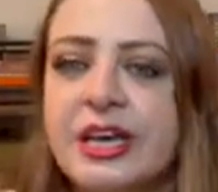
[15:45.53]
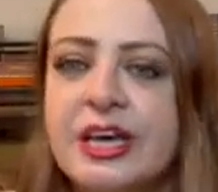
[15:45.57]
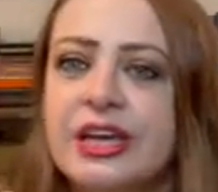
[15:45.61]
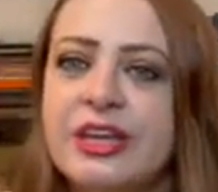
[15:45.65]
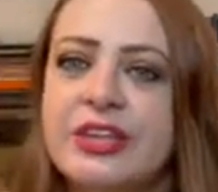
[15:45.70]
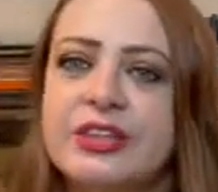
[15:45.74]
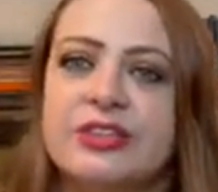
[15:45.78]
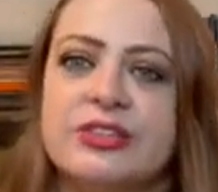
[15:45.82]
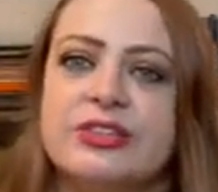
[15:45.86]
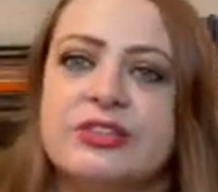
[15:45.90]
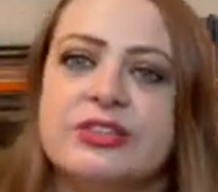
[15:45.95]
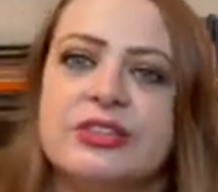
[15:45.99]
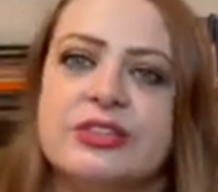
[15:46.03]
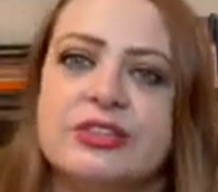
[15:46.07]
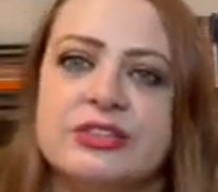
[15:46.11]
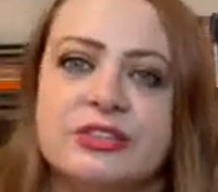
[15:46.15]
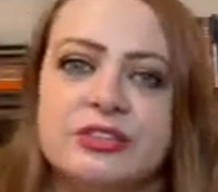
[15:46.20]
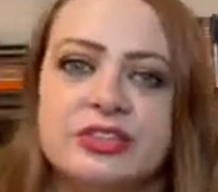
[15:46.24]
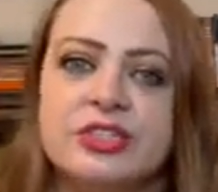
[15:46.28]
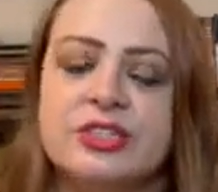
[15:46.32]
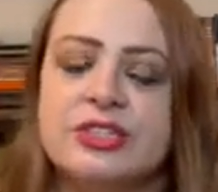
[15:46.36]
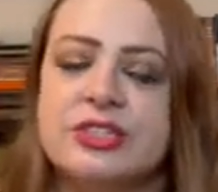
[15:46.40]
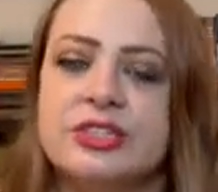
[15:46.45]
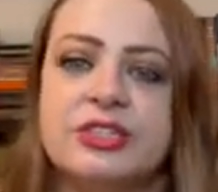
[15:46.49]
there's
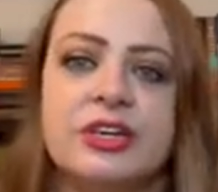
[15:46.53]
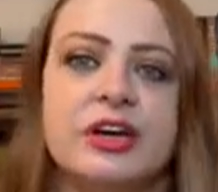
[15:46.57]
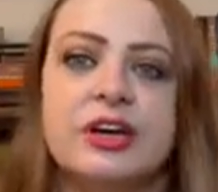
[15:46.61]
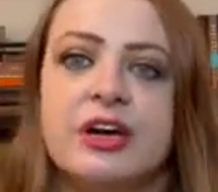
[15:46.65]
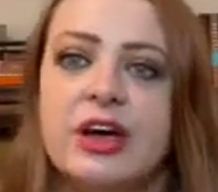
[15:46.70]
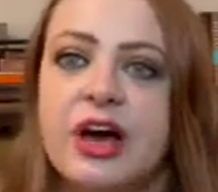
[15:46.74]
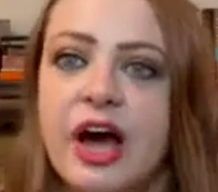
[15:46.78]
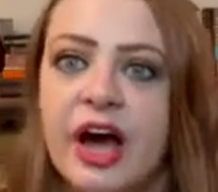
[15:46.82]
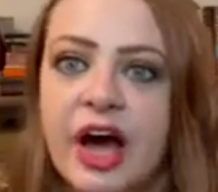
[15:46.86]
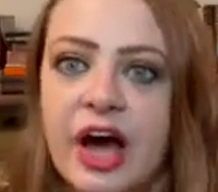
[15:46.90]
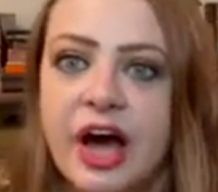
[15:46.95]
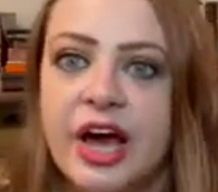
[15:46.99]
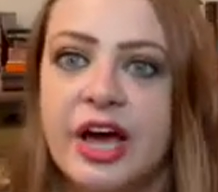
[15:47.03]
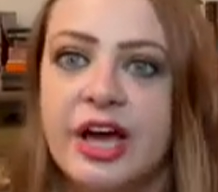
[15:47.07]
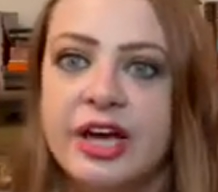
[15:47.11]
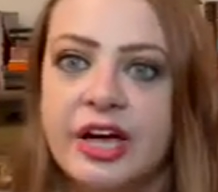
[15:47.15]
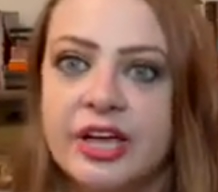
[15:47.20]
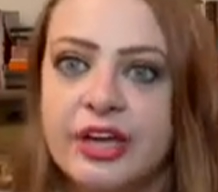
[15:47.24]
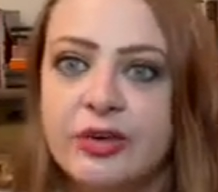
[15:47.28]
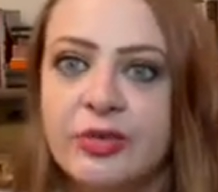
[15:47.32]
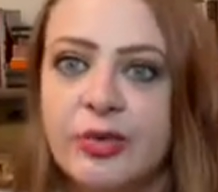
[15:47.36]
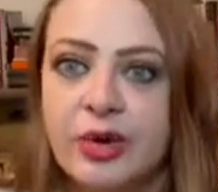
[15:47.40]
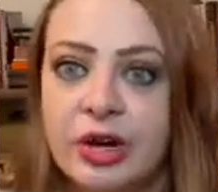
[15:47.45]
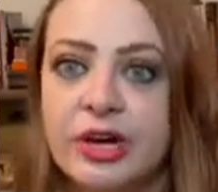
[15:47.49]
just a high
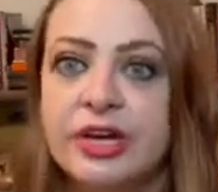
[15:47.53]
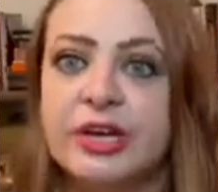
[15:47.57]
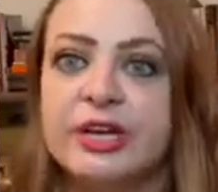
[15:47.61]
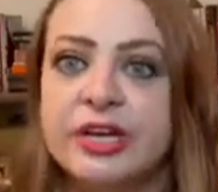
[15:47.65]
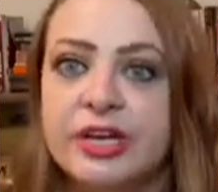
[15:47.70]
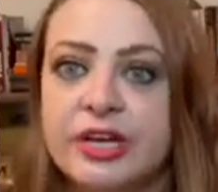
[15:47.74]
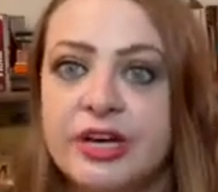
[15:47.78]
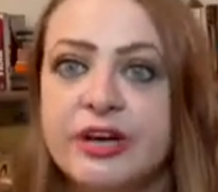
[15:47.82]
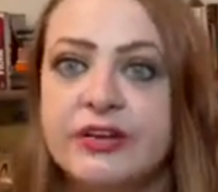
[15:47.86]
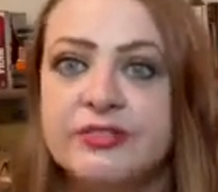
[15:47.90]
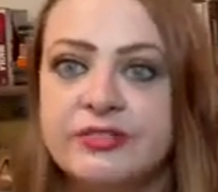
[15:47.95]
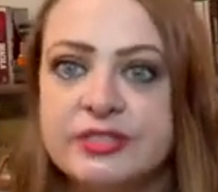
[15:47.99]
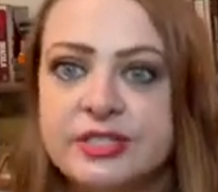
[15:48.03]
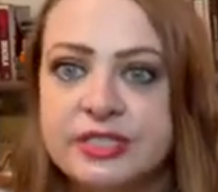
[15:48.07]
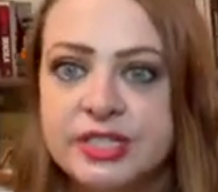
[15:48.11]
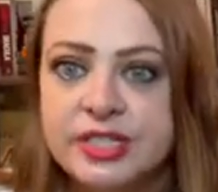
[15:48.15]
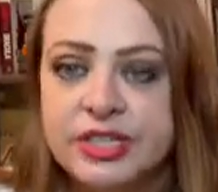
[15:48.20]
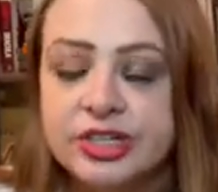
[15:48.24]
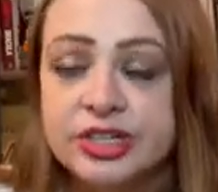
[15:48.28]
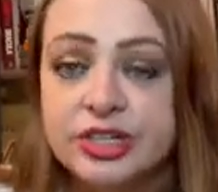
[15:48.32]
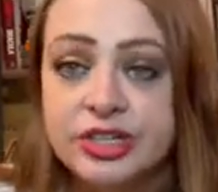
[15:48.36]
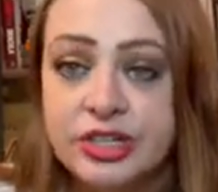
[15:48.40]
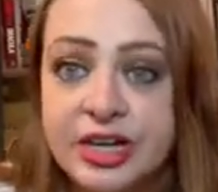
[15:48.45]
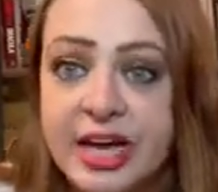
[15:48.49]
quantity of
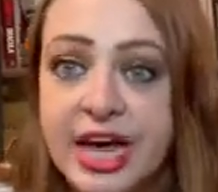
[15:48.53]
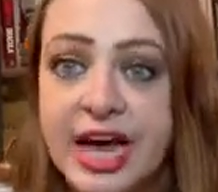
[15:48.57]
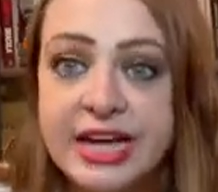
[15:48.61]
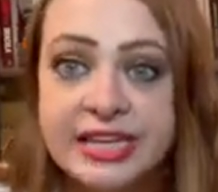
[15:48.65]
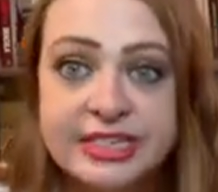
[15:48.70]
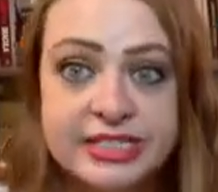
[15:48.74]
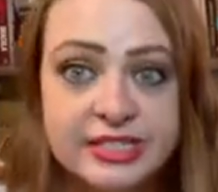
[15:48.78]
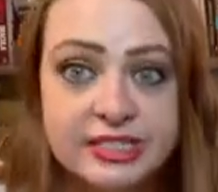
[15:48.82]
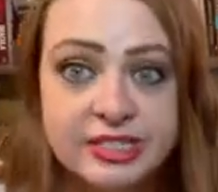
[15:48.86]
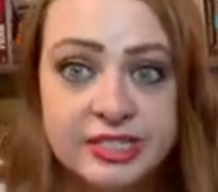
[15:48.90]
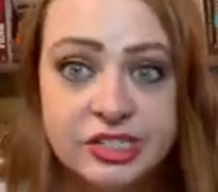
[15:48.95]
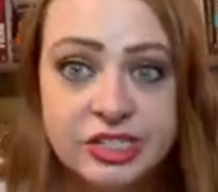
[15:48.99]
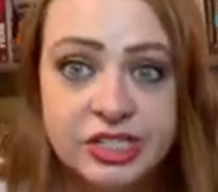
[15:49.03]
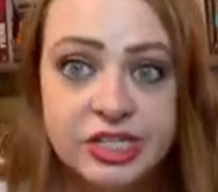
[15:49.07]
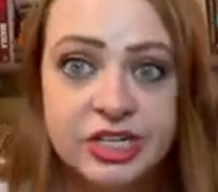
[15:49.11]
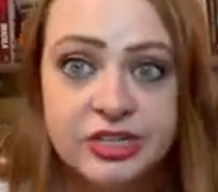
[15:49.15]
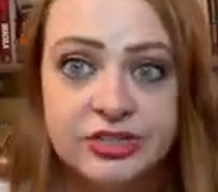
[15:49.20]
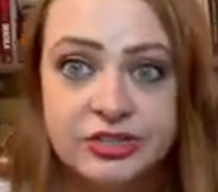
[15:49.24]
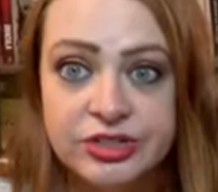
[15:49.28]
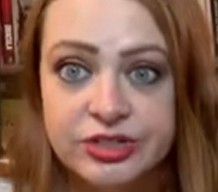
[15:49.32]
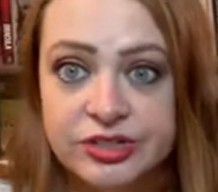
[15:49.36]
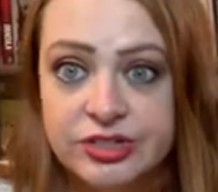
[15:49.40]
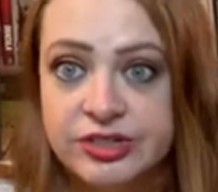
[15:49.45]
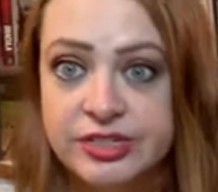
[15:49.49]
senior cats in
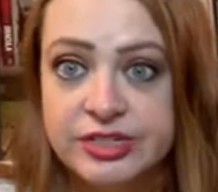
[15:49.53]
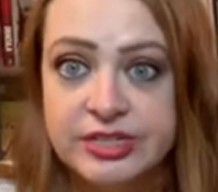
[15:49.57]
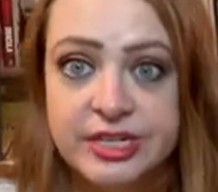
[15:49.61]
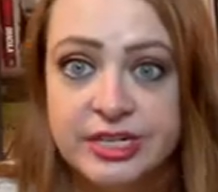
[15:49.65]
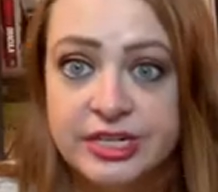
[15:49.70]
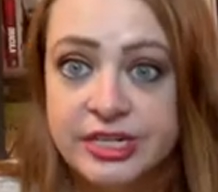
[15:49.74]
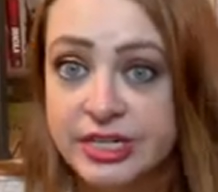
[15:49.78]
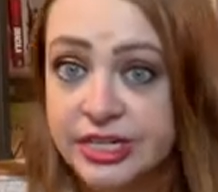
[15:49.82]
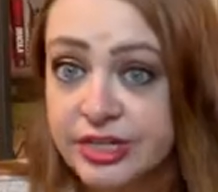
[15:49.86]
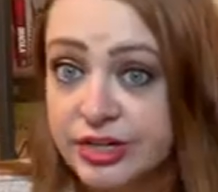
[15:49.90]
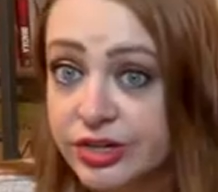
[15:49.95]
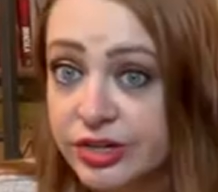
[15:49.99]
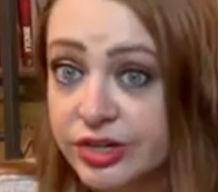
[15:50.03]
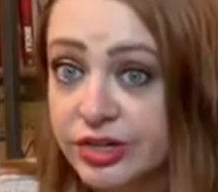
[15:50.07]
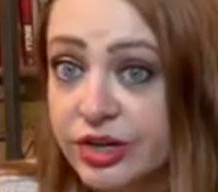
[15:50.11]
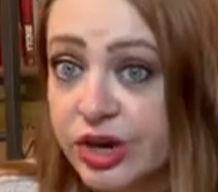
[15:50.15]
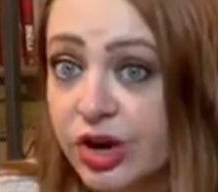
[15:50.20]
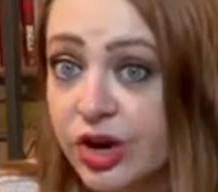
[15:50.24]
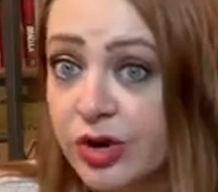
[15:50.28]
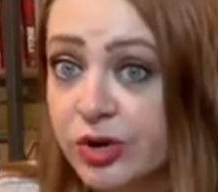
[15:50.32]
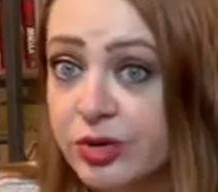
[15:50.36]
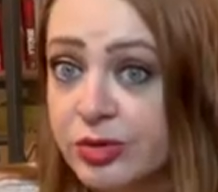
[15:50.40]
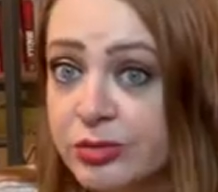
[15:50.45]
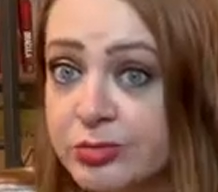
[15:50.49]
shelters that need good
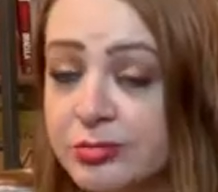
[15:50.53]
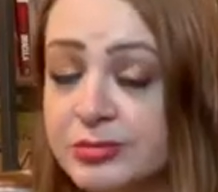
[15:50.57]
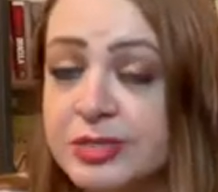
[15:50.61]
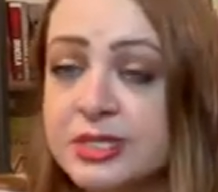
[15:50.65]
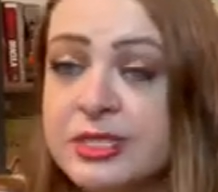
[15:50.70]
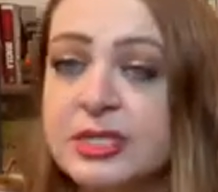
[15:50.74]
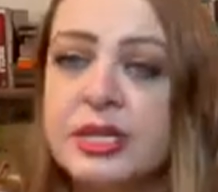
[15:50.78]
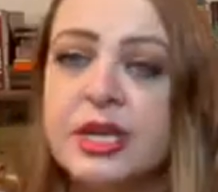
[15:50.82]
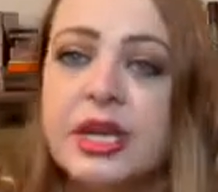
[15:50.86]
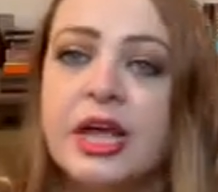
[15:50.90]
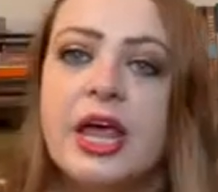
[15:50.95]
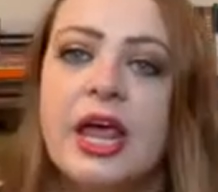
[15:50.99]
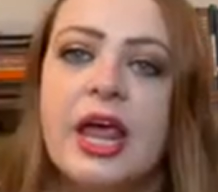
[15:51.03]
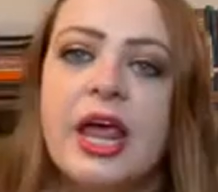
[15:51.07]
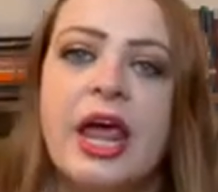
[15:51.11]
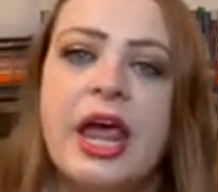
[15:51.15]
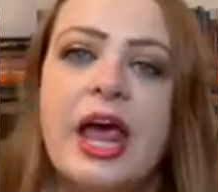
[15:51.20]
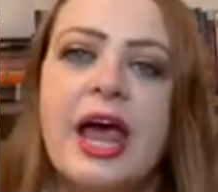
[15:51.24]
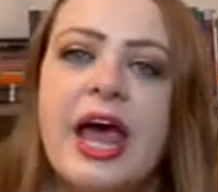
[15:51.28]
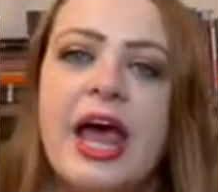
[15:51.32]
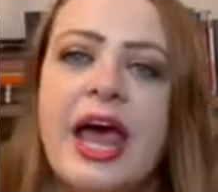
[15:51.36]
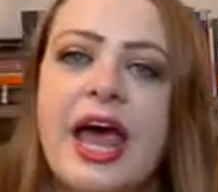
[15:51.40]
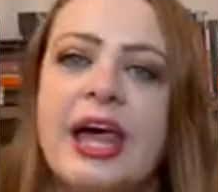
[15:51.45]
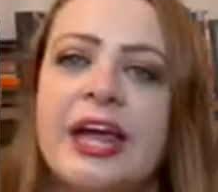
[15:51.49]
homes.
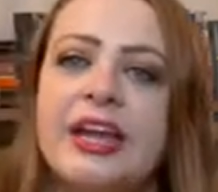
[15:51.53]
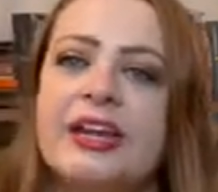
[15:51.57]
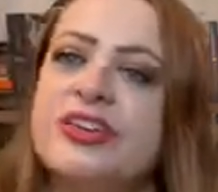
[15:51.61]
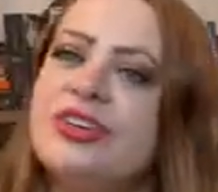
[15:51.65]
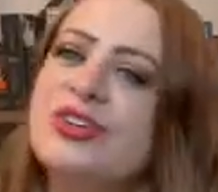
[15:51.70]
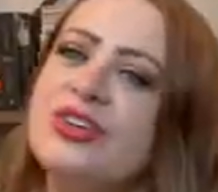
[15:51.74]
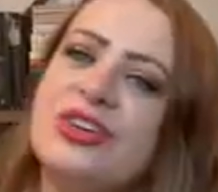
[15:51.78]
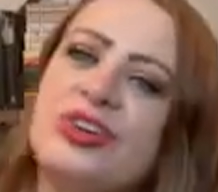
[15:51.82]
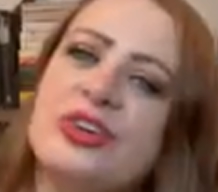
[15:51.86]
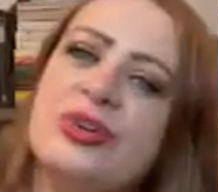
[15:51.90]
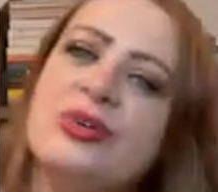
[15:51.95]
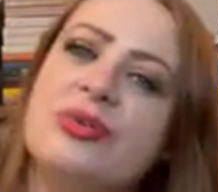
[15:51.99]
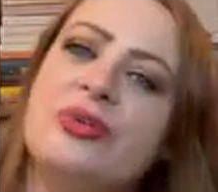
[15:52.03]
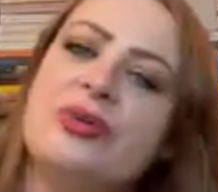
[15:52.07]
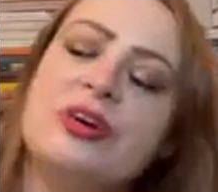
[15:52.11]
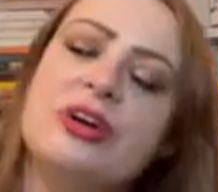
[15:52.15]
And you know,